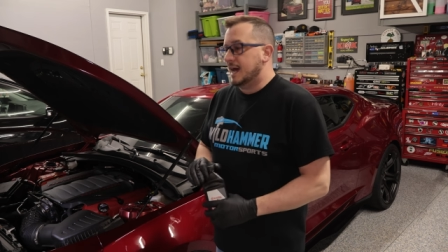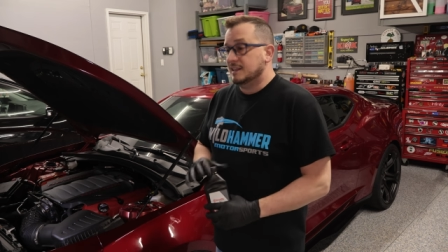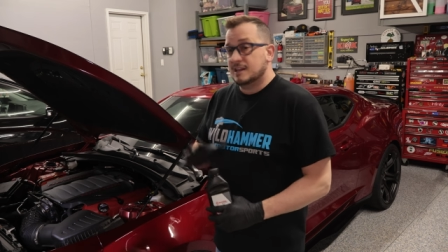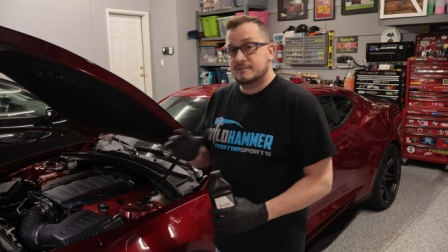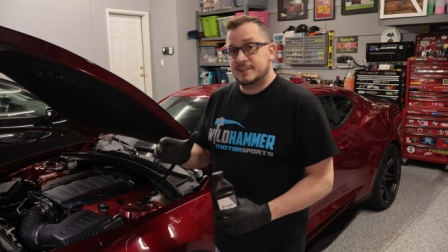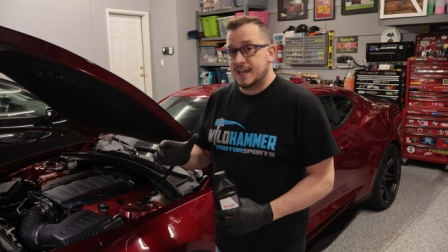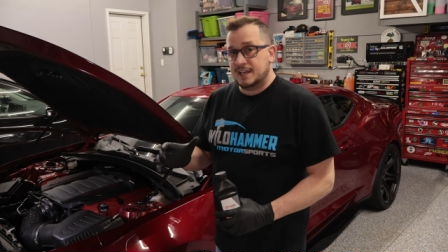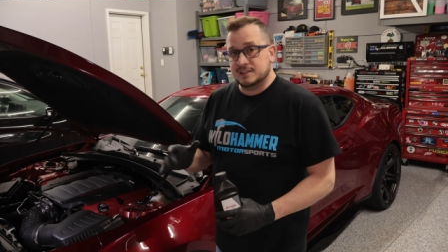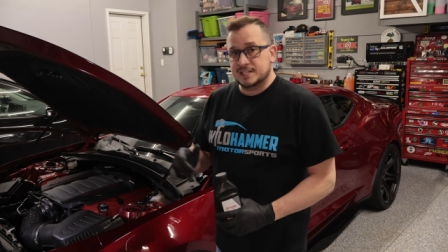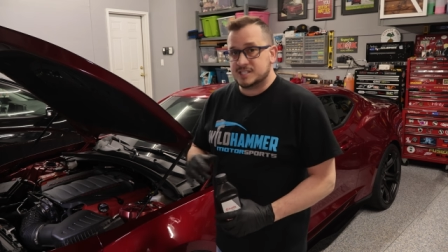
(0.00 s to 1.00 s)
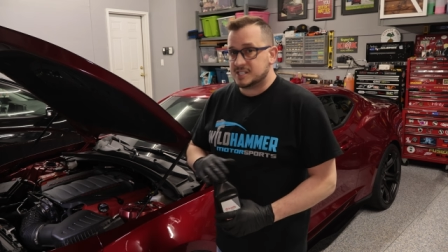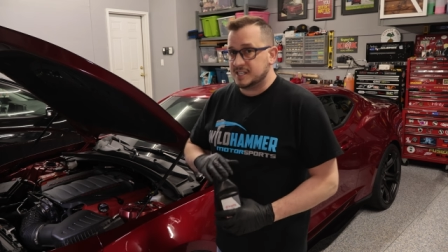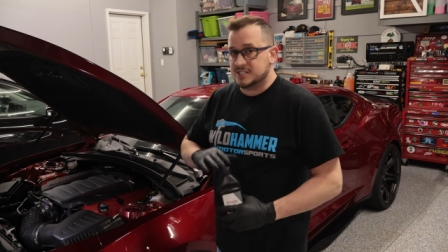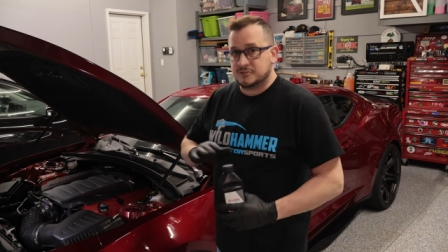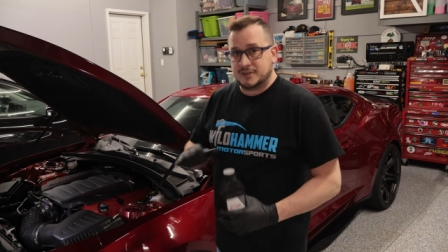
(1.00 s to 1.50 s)
I love the Endless.
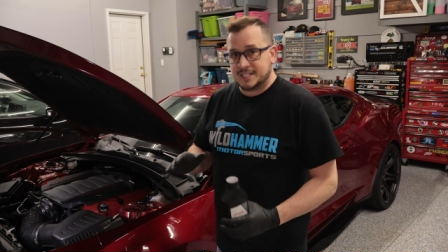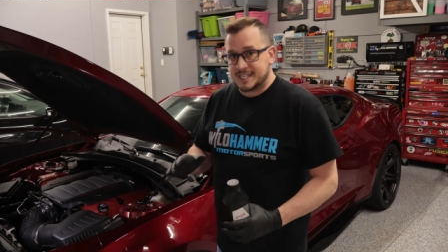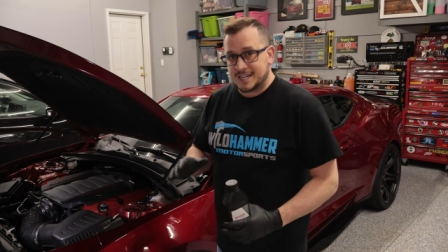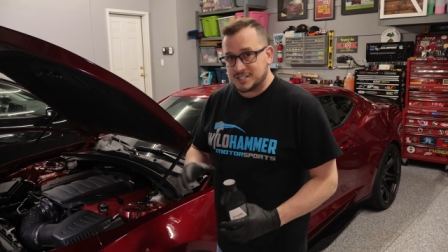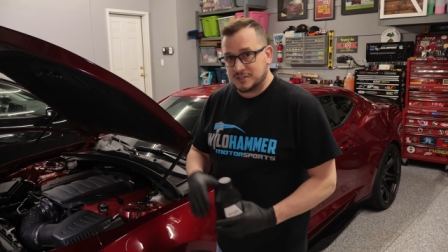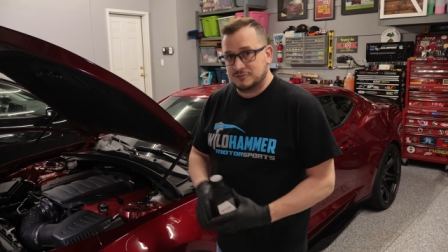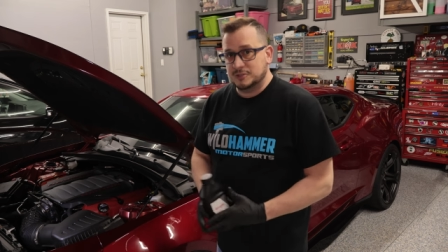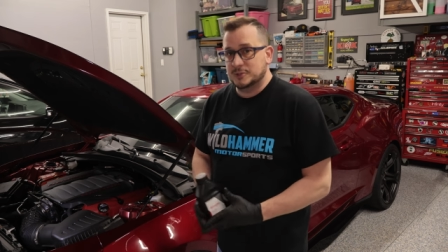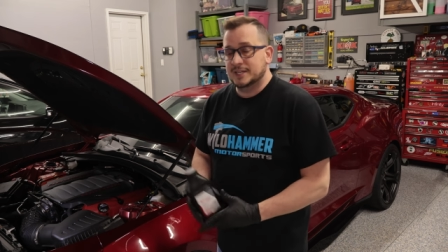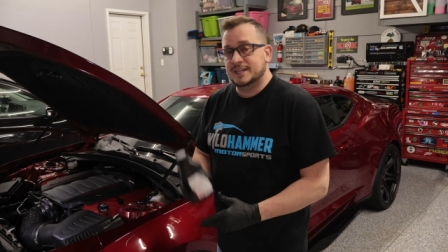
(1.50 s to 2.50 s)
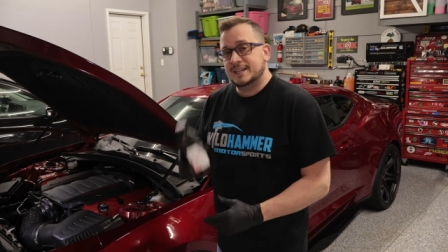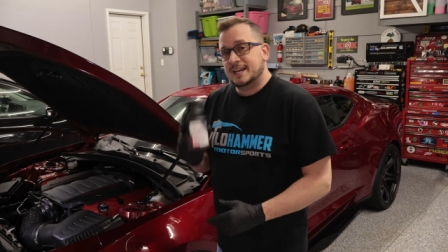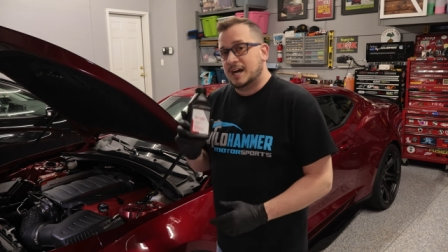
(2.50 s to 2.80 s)
It's a fantastic fluid.